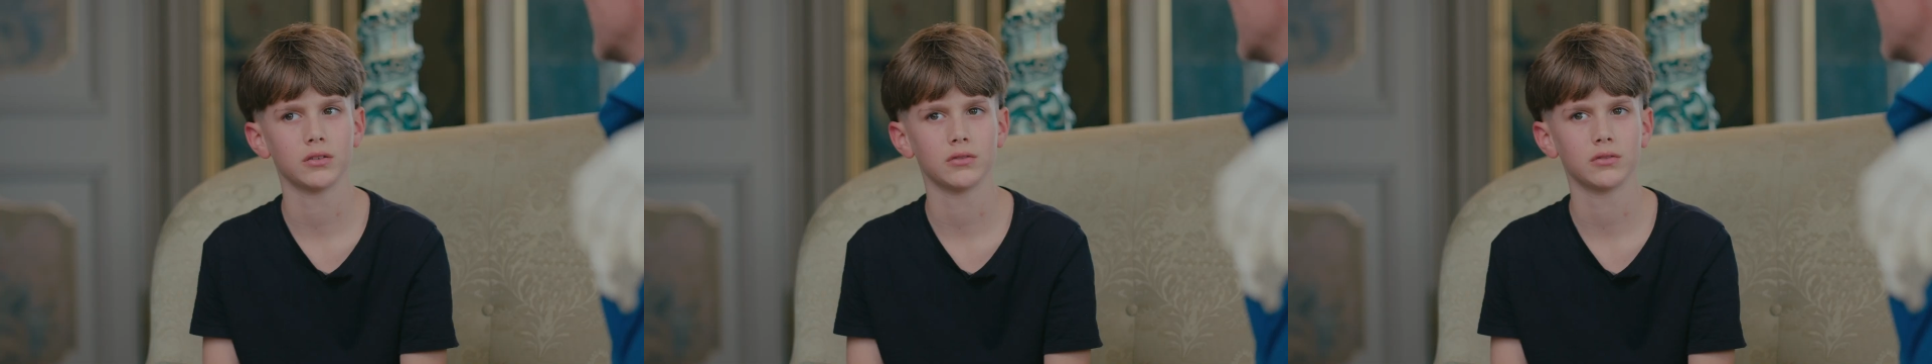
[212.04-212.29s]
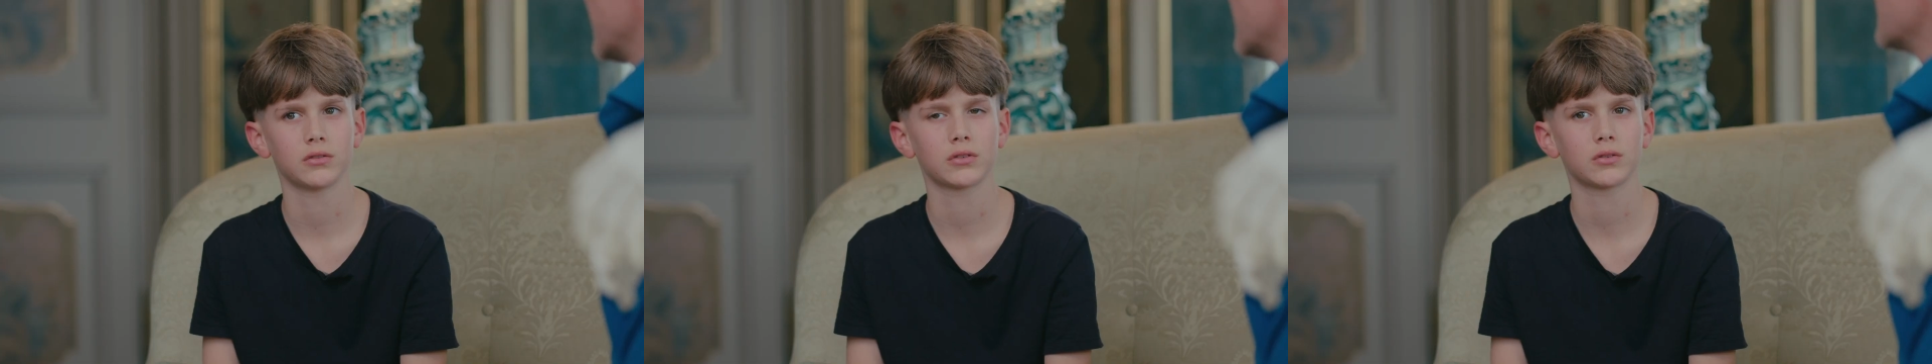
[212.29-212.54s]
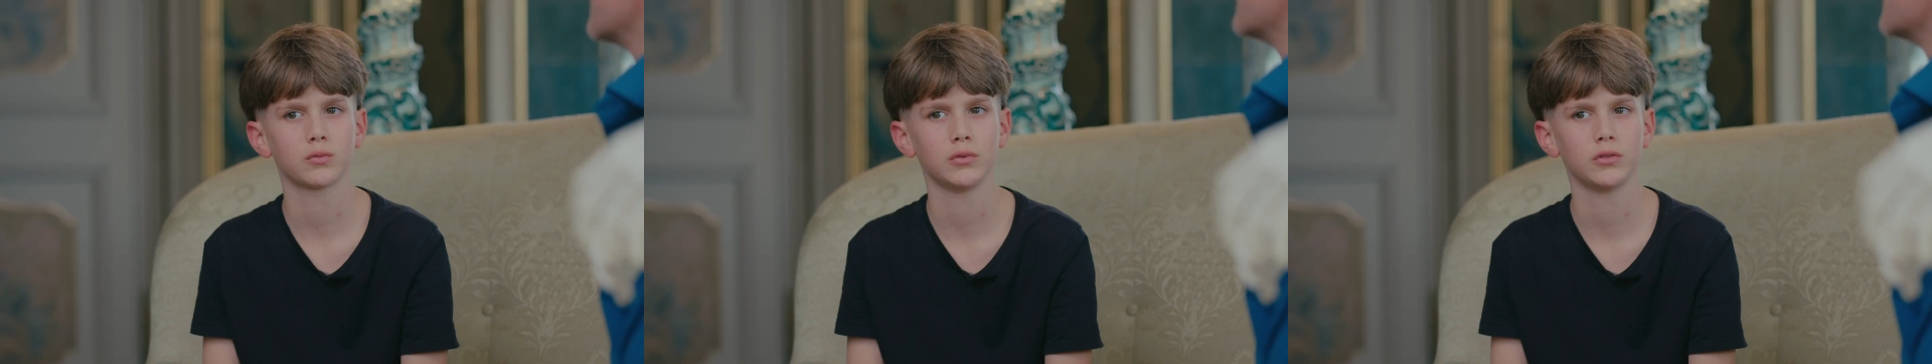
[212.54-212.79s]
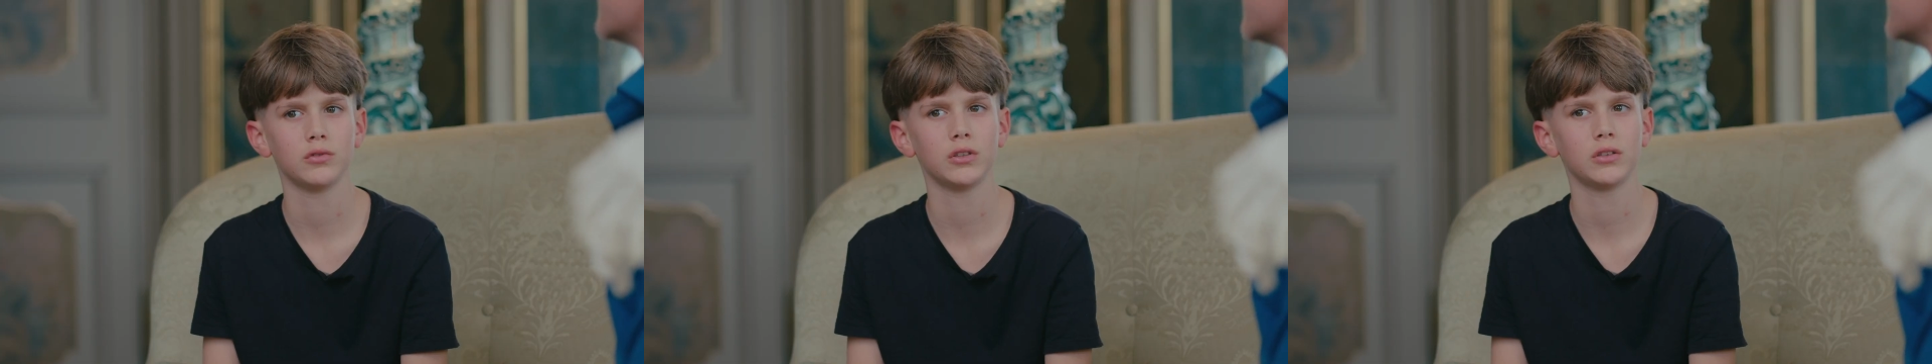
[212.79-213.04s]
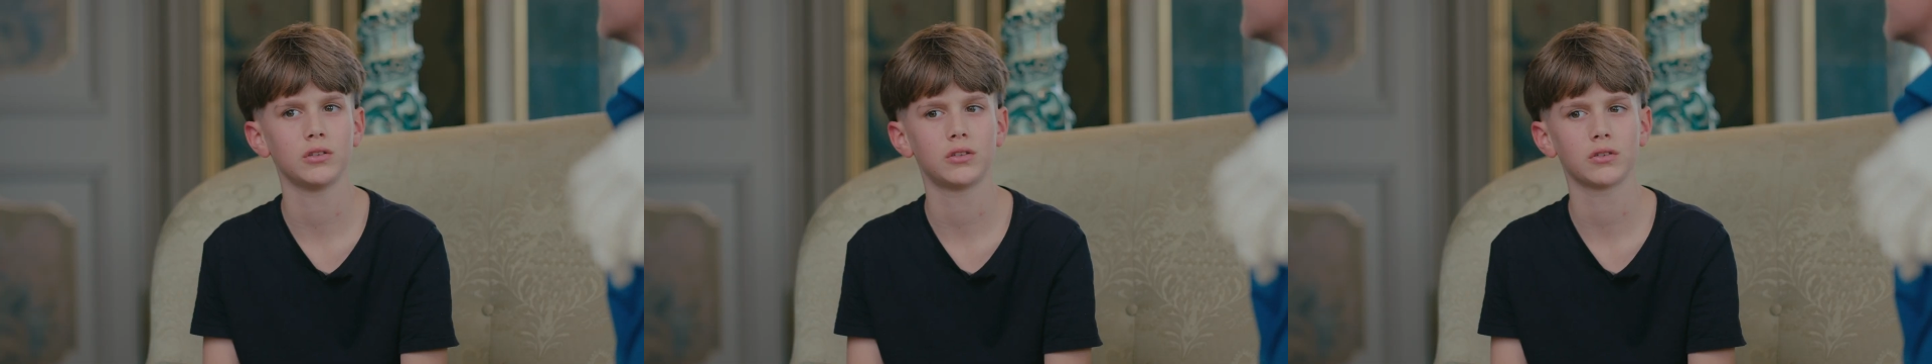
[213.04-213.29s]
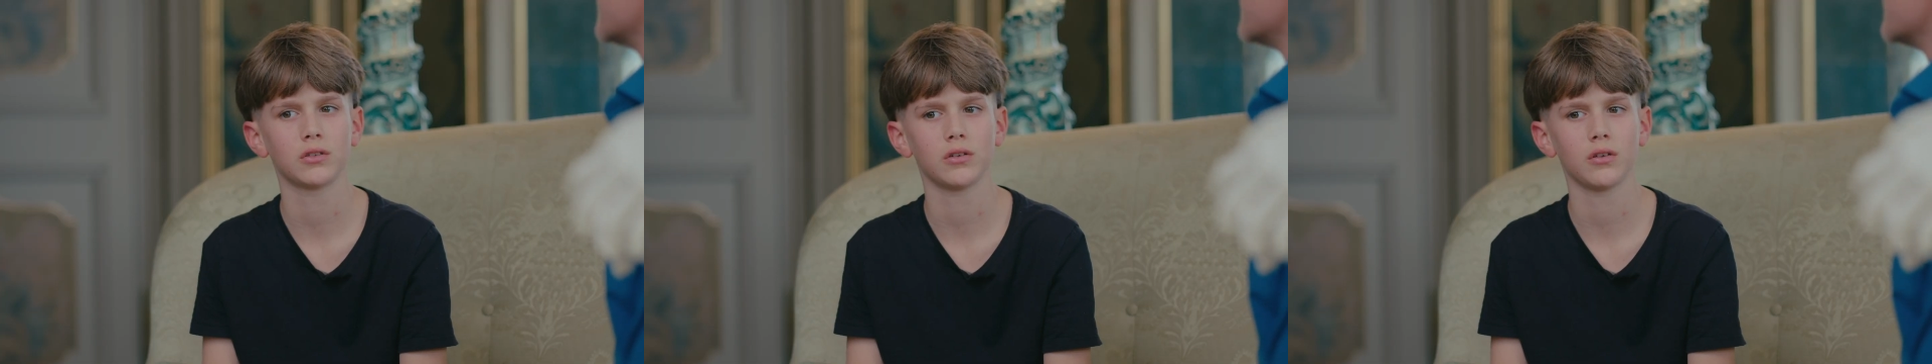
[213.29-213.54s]
and we read
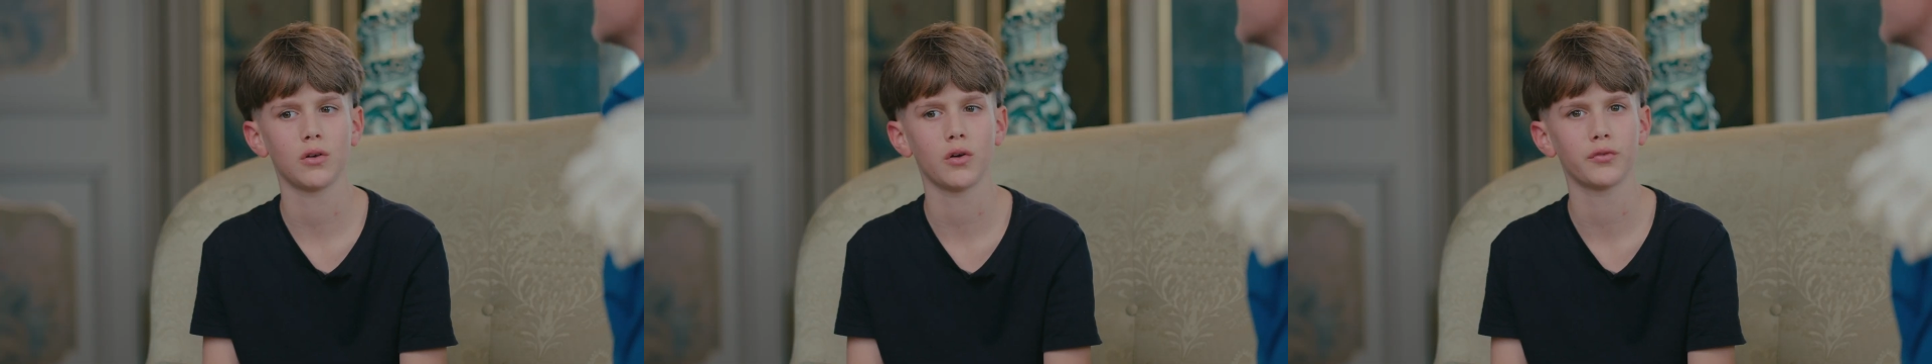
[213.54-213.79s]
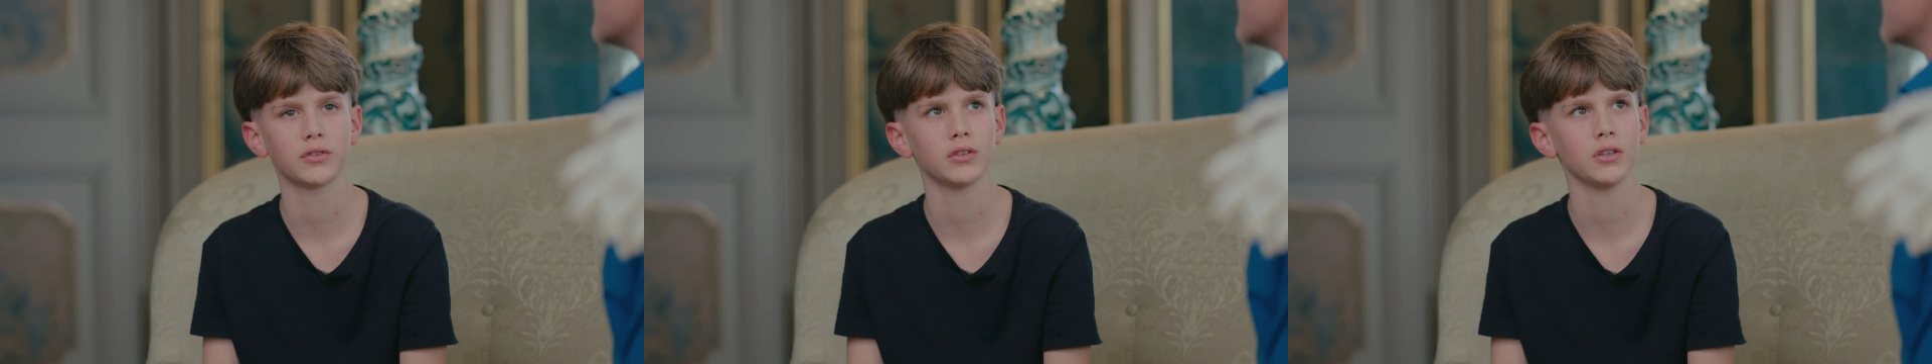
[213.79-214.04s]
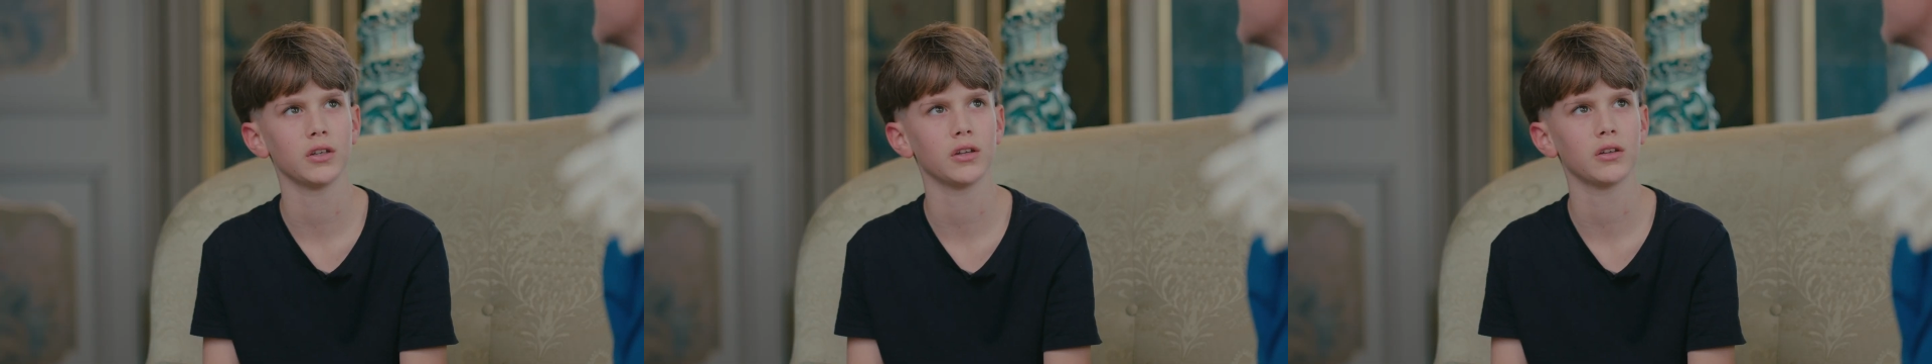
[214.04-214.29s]
often